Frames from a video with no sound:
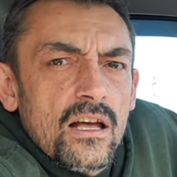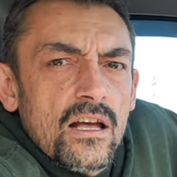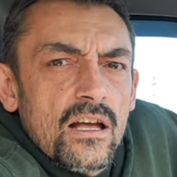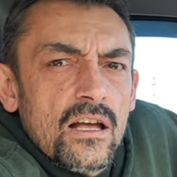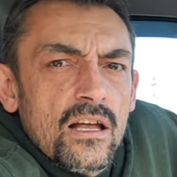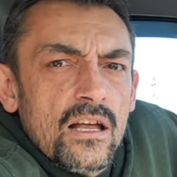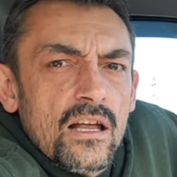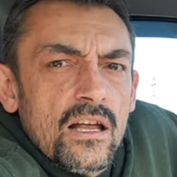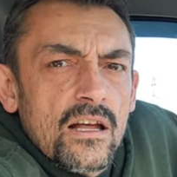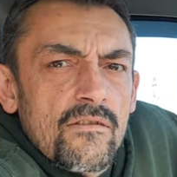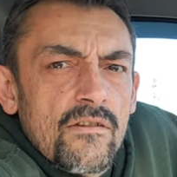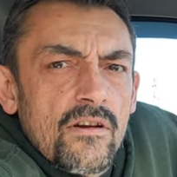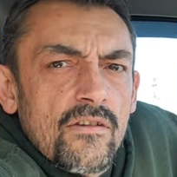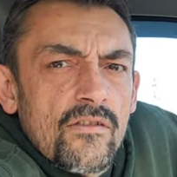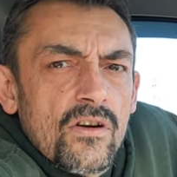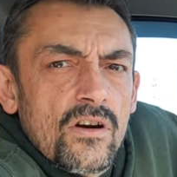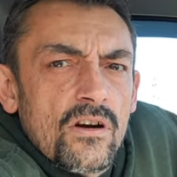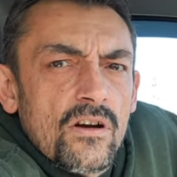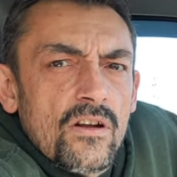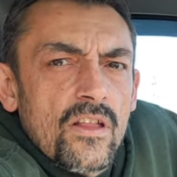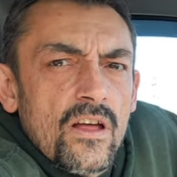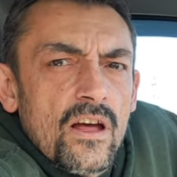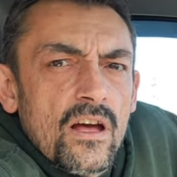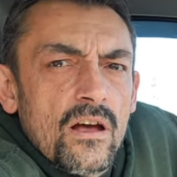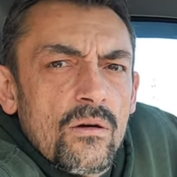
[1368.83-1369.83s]
I never
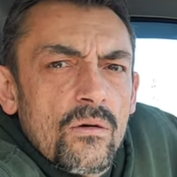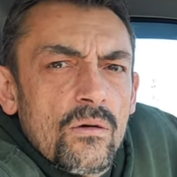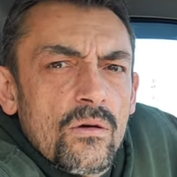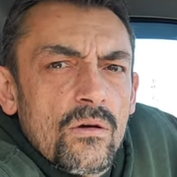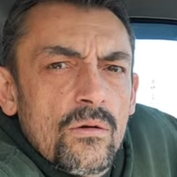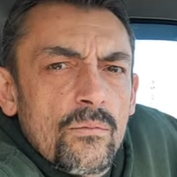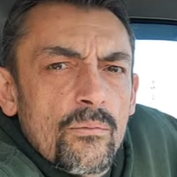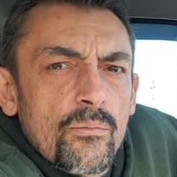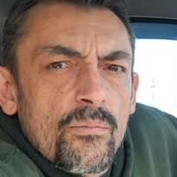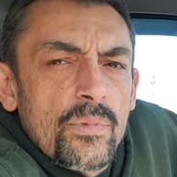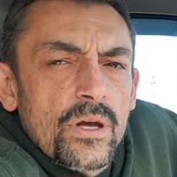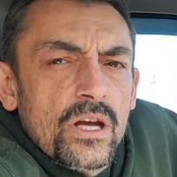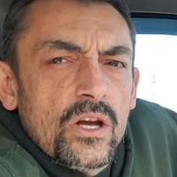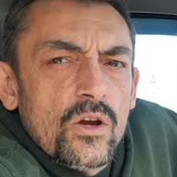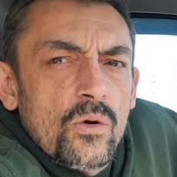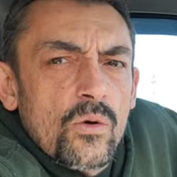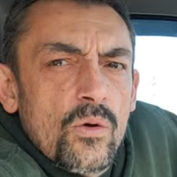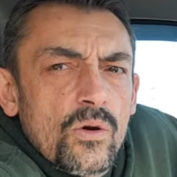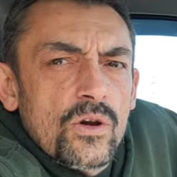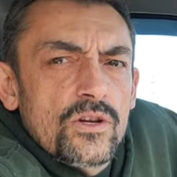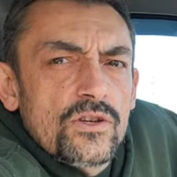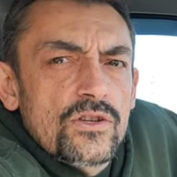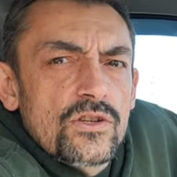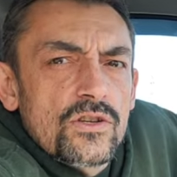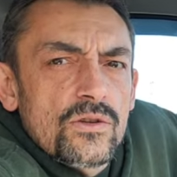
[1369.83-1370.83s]
heard of that one.
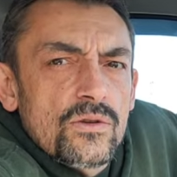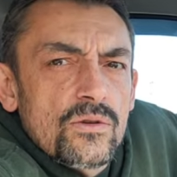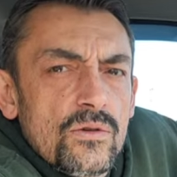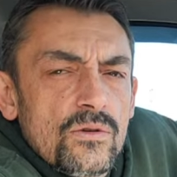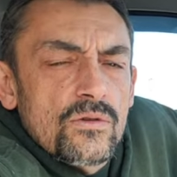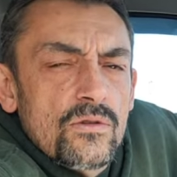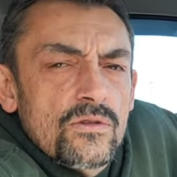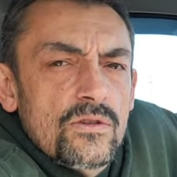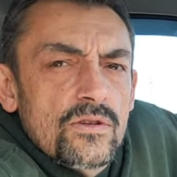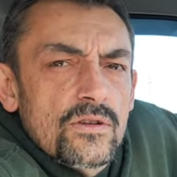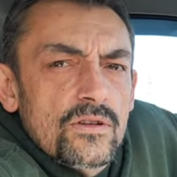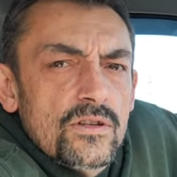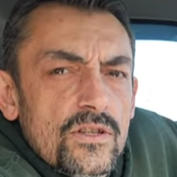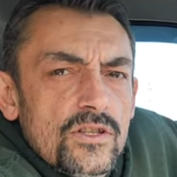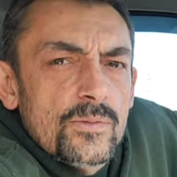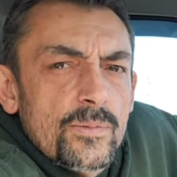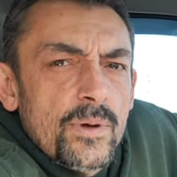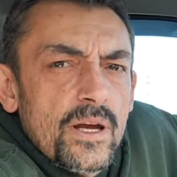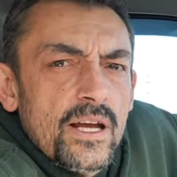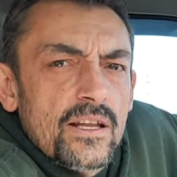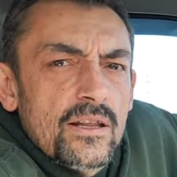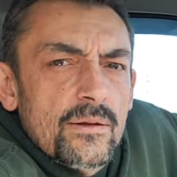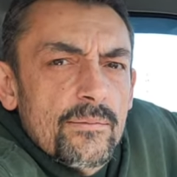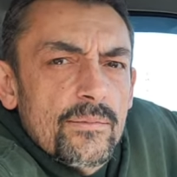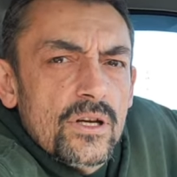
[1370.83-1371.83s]
Bitcoin 2 to
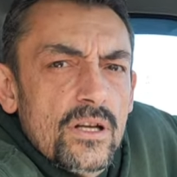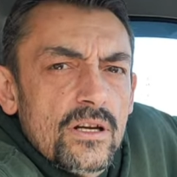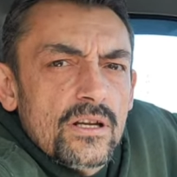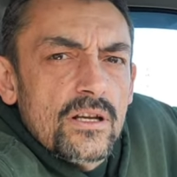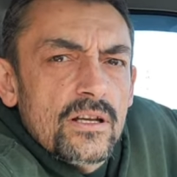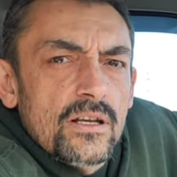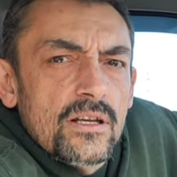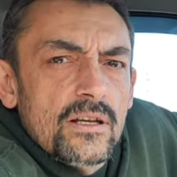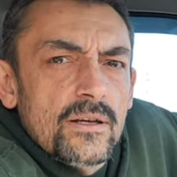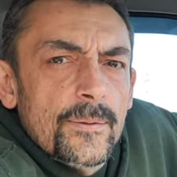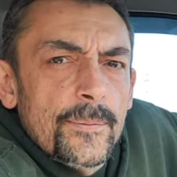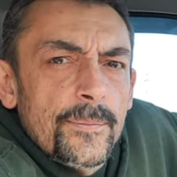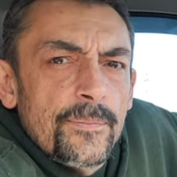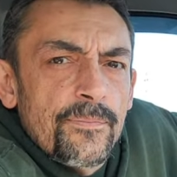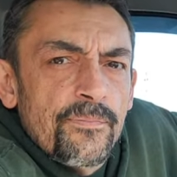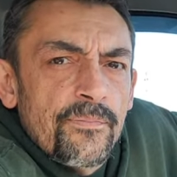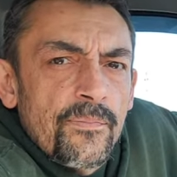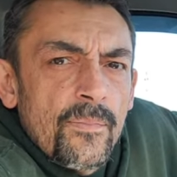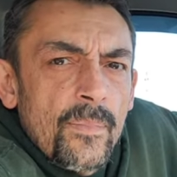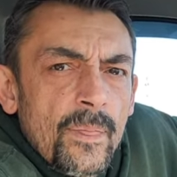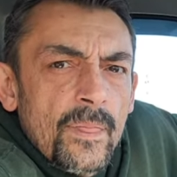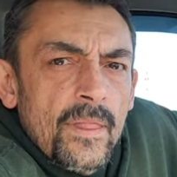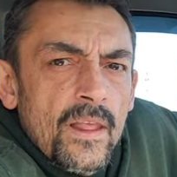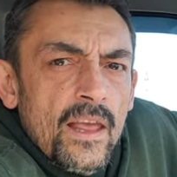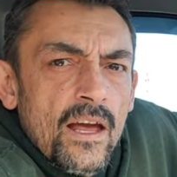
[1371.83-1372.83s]
expand the money.
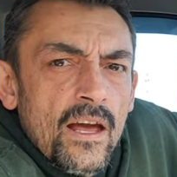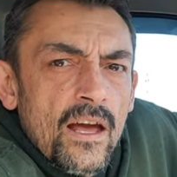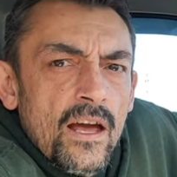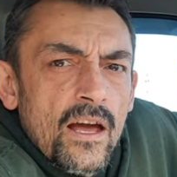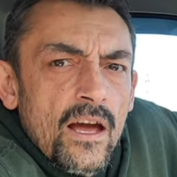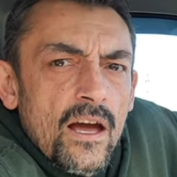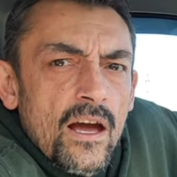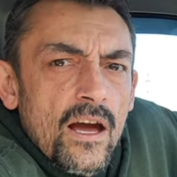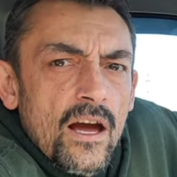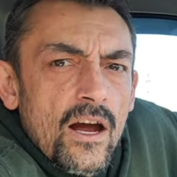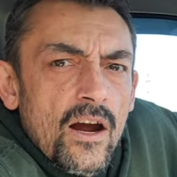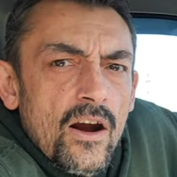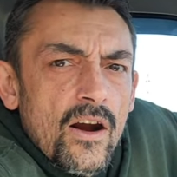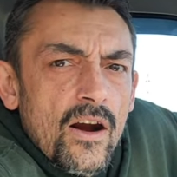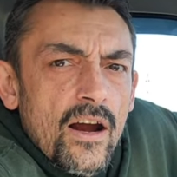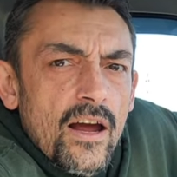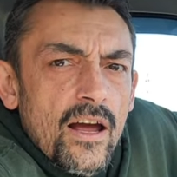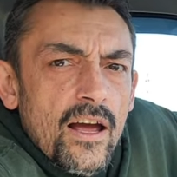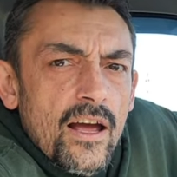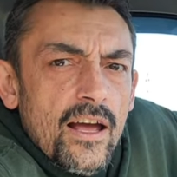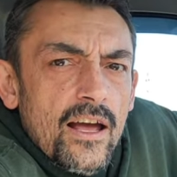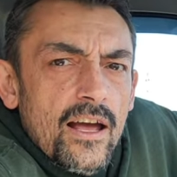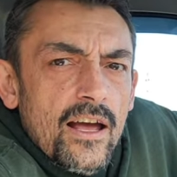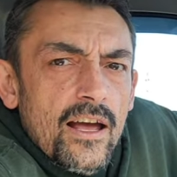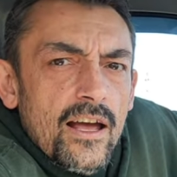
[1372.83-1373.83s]
Yeah.
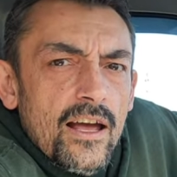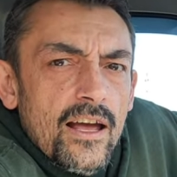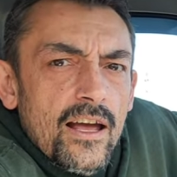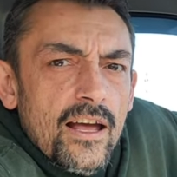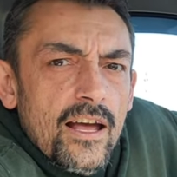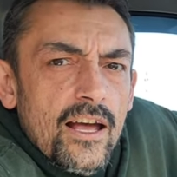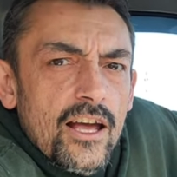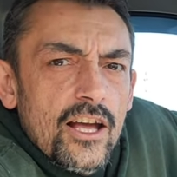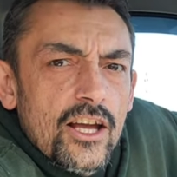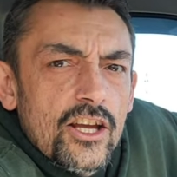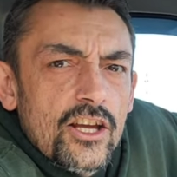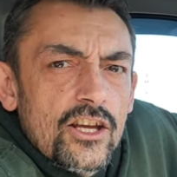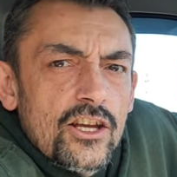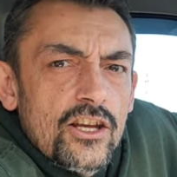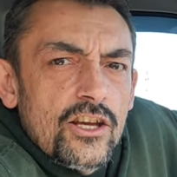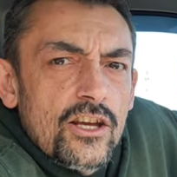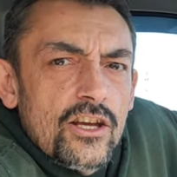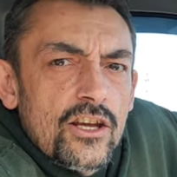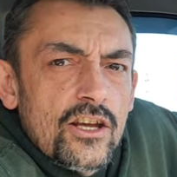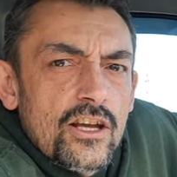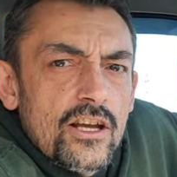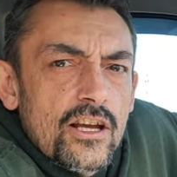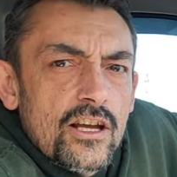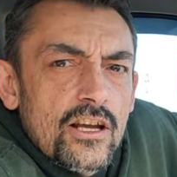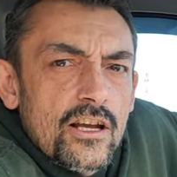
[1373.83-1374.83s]
Uh,
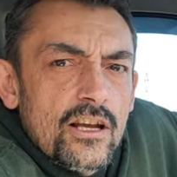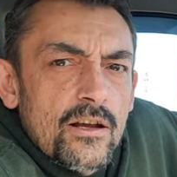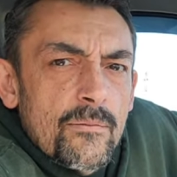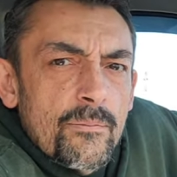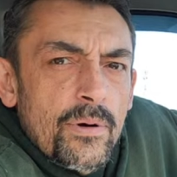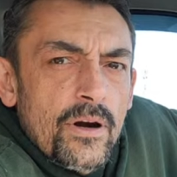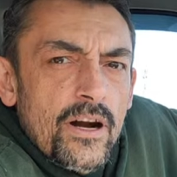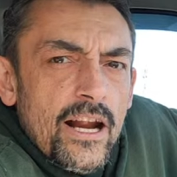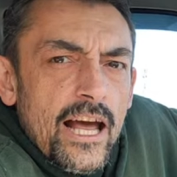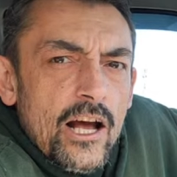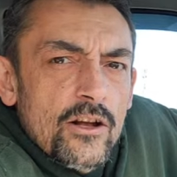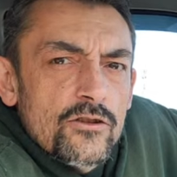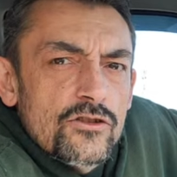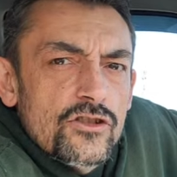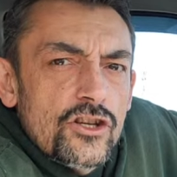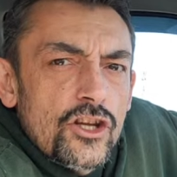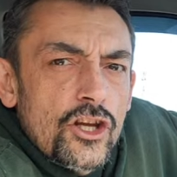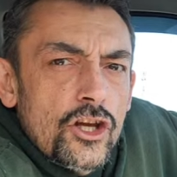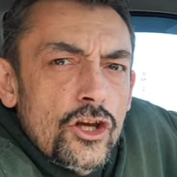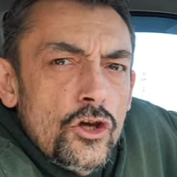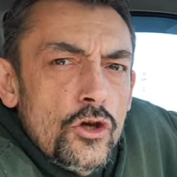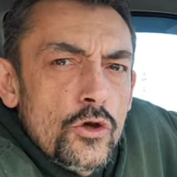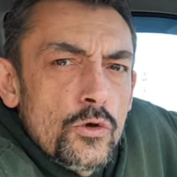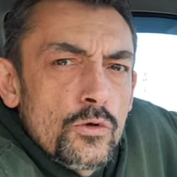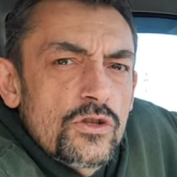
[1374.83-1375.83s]
pronounced
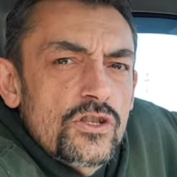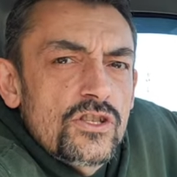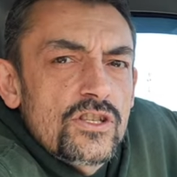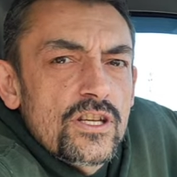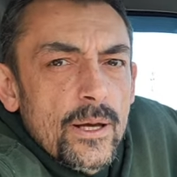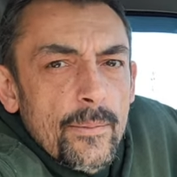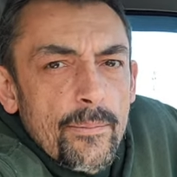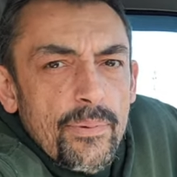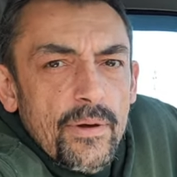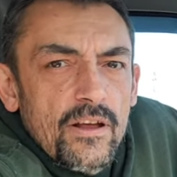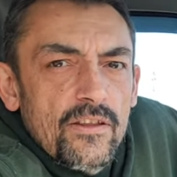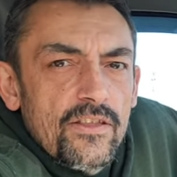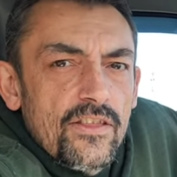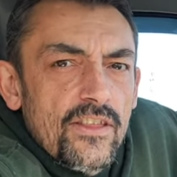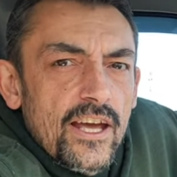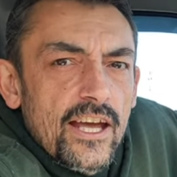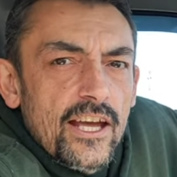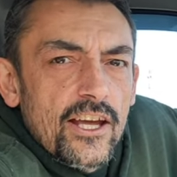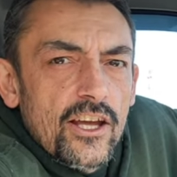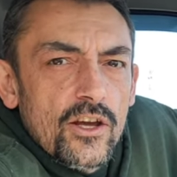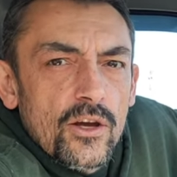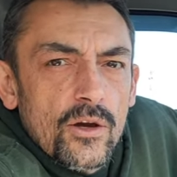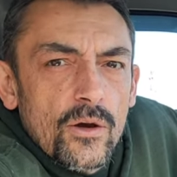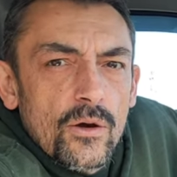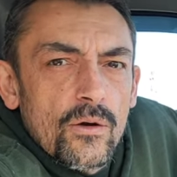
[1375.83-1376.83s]
QSIP.
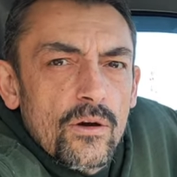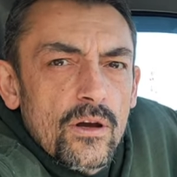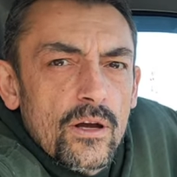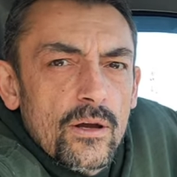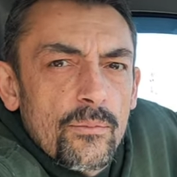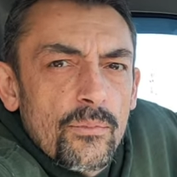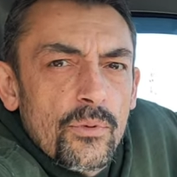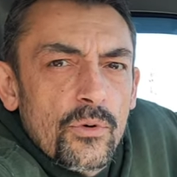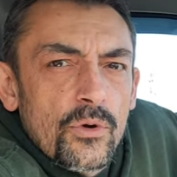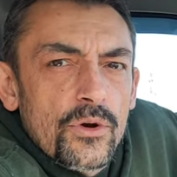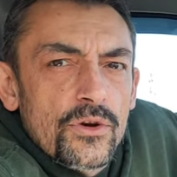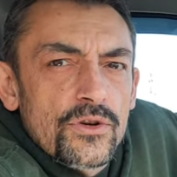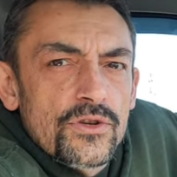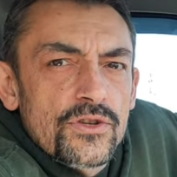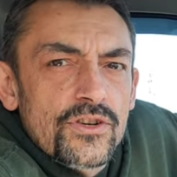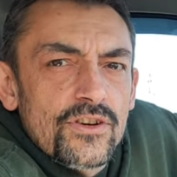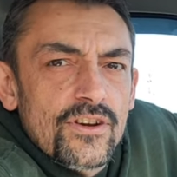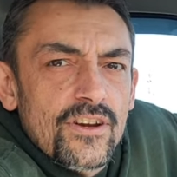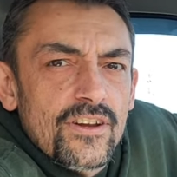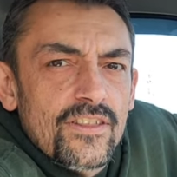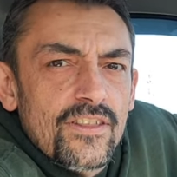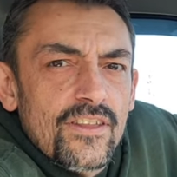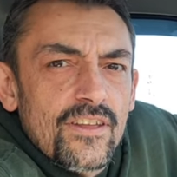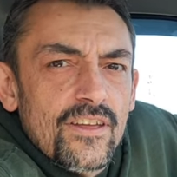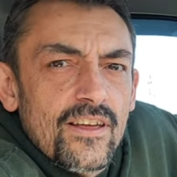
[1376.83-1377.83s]
Thank you. I
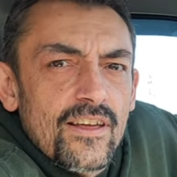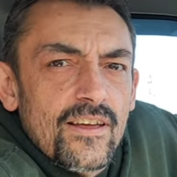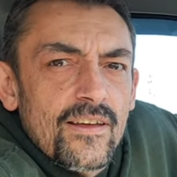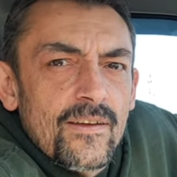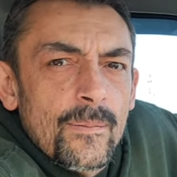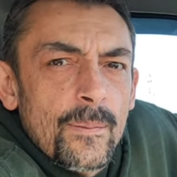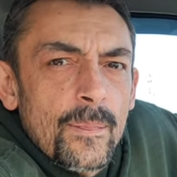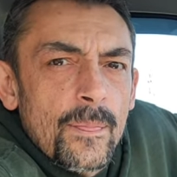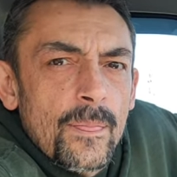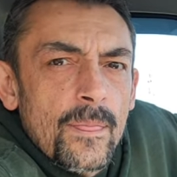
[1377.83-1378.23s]
appreciate that.